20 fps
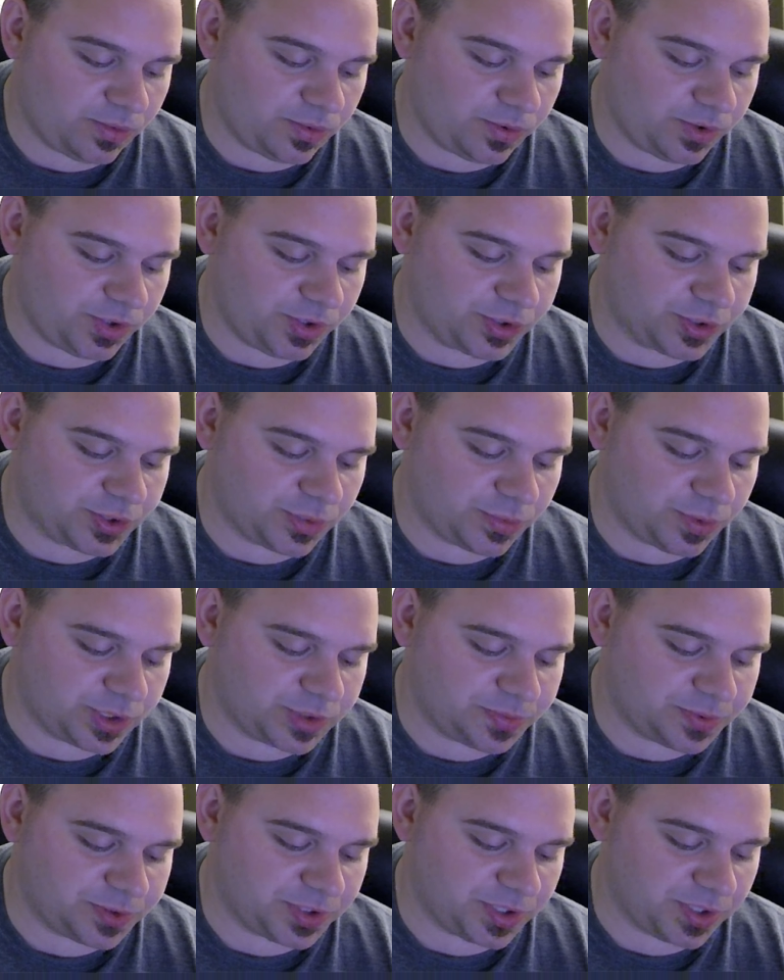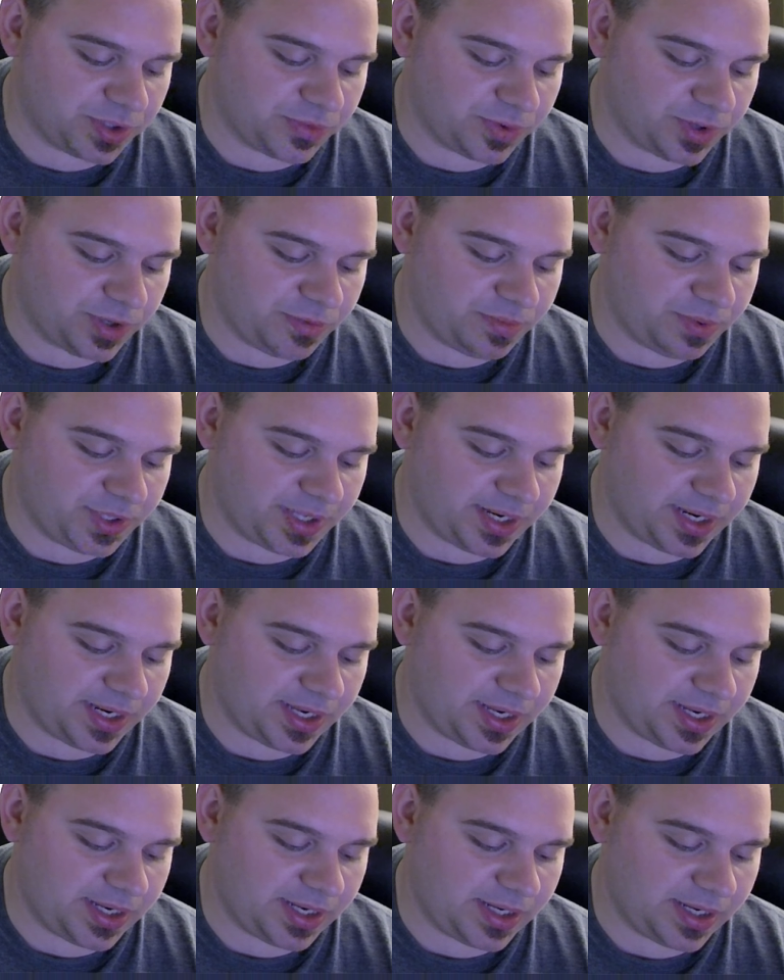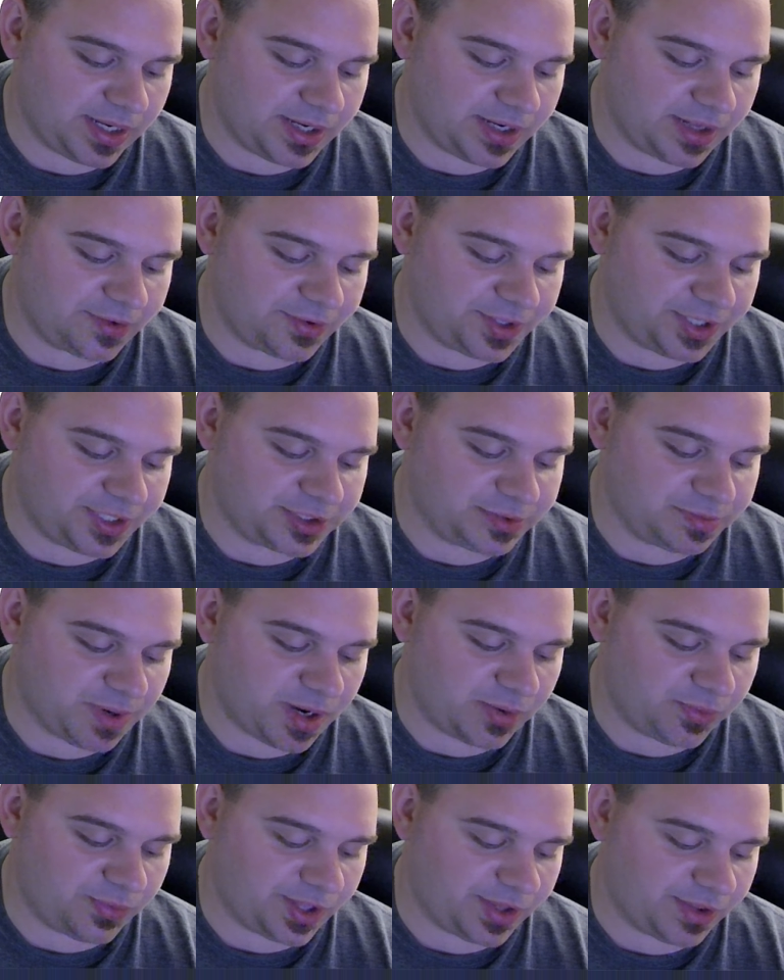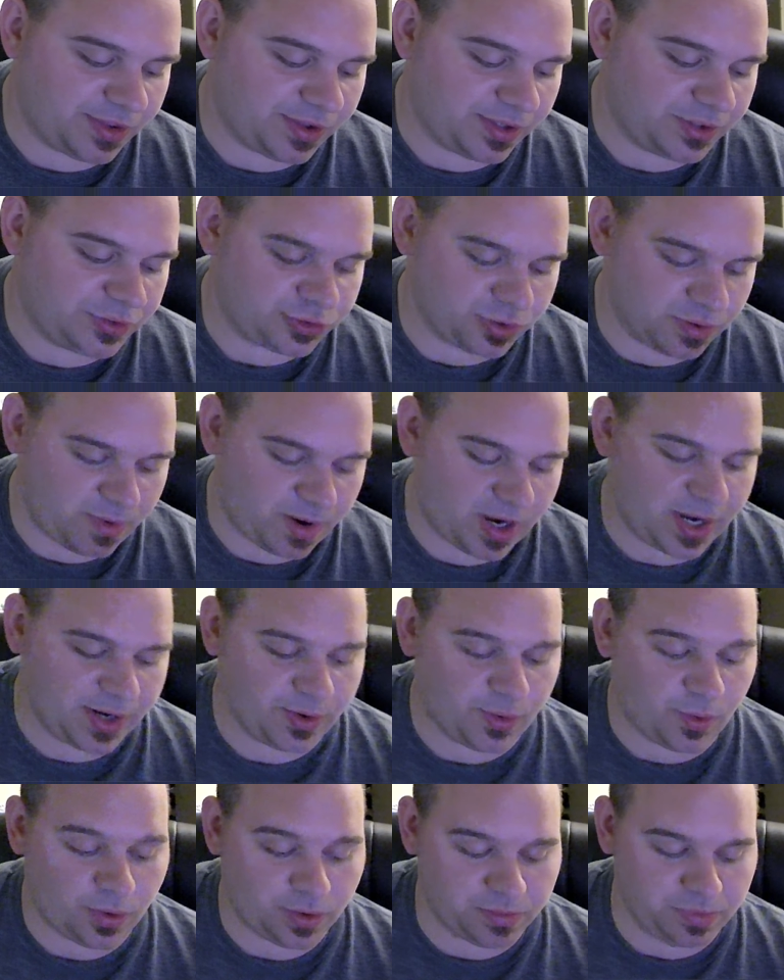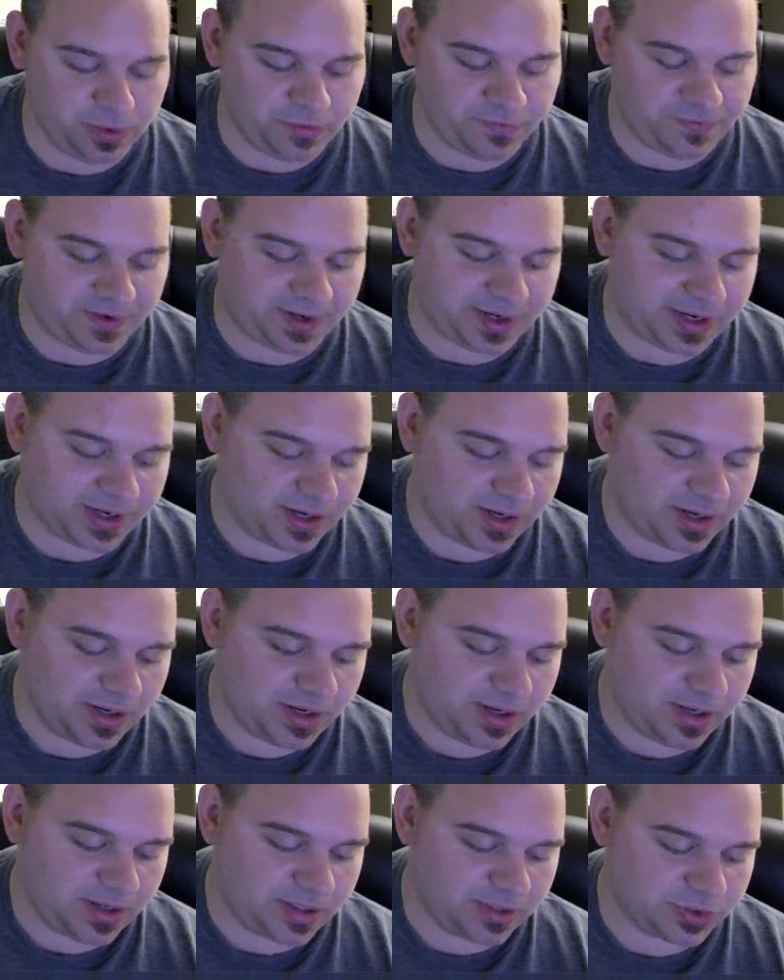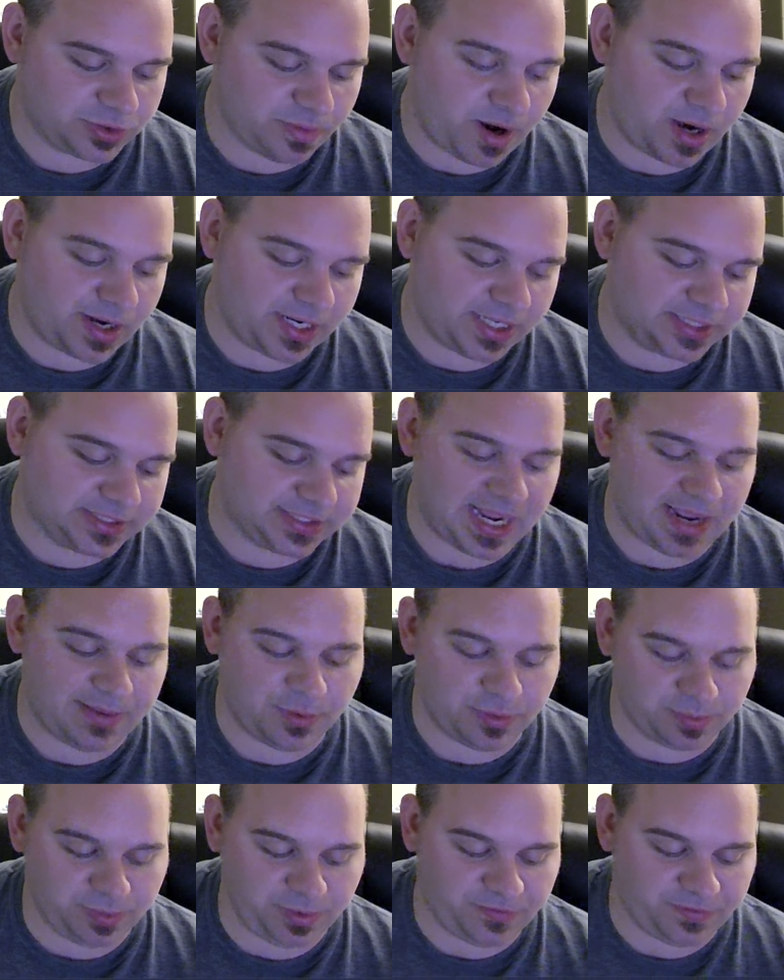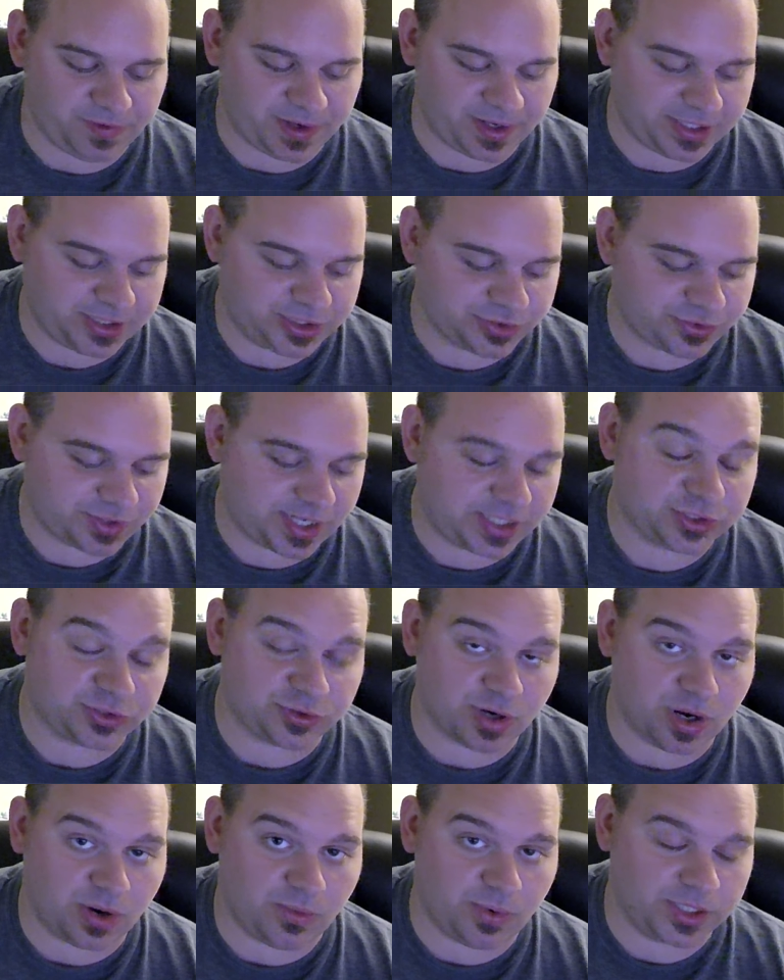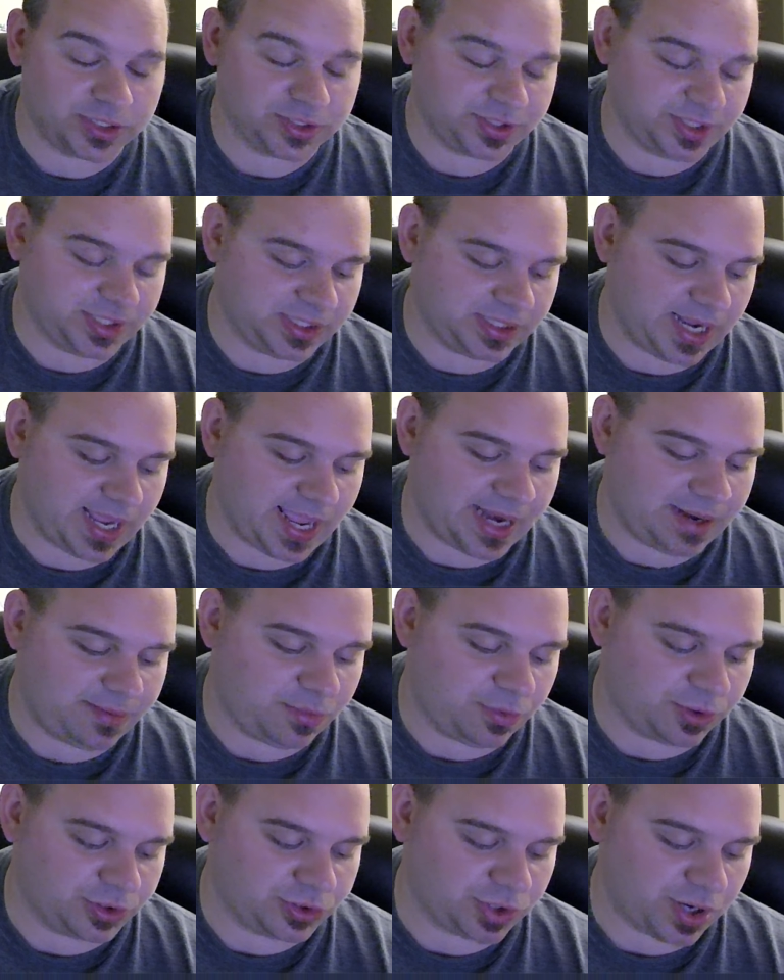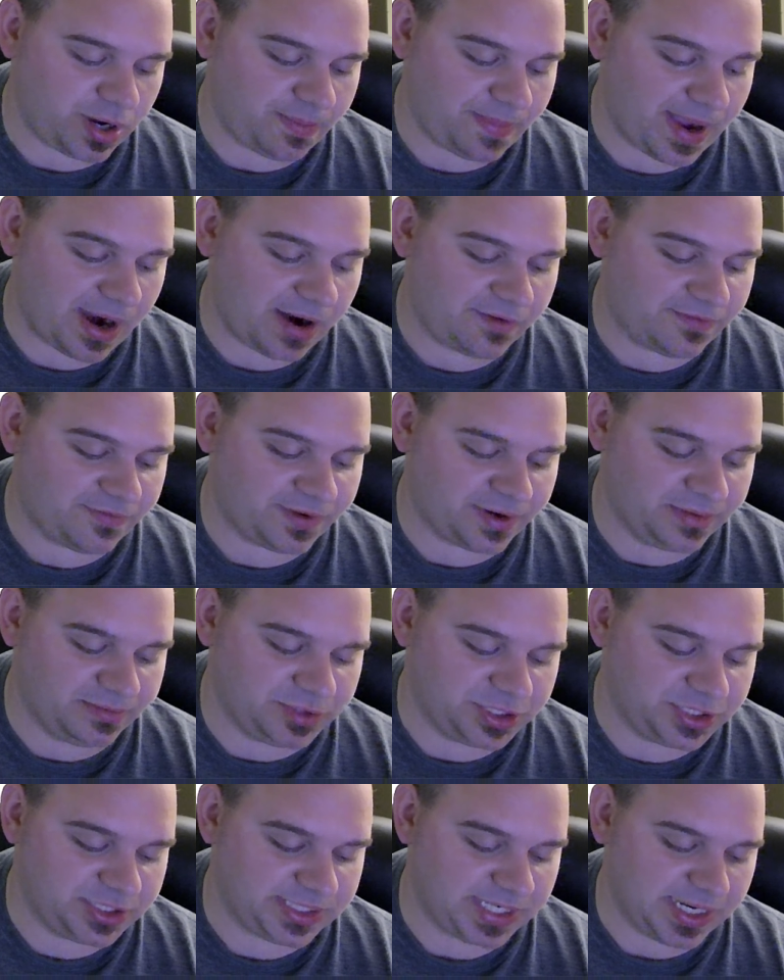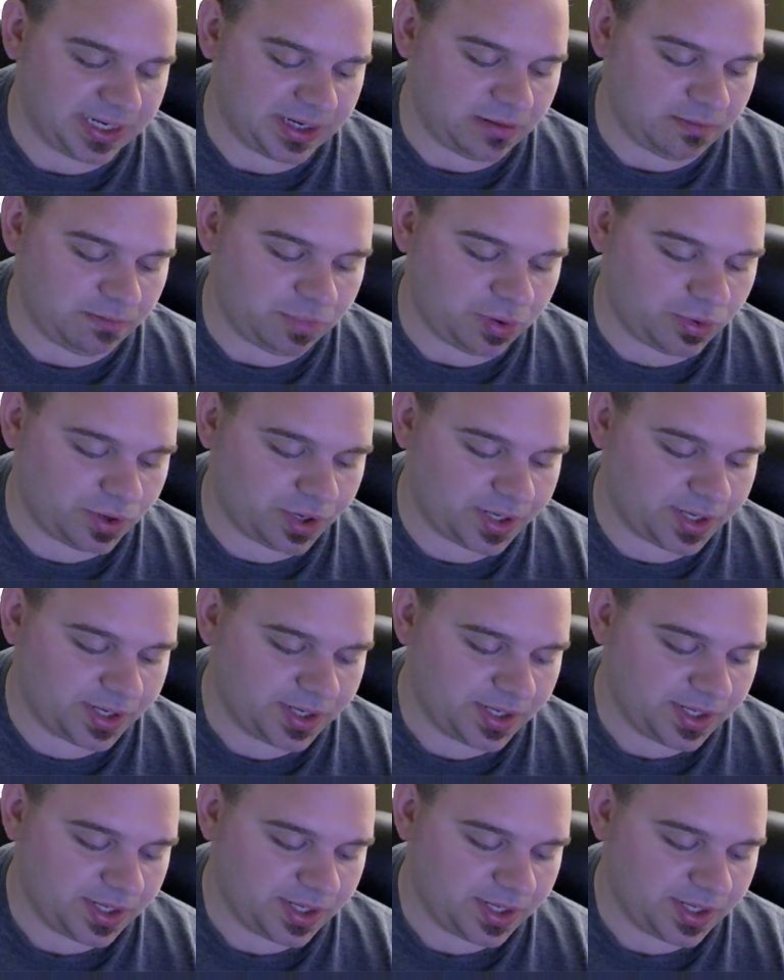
Your turn once per turn when you play another Digimon with Dramon or Blue Flare. Dramon and its name or Blue Flare and its traits, draw 1, so you again more draw power for him just sitting on board.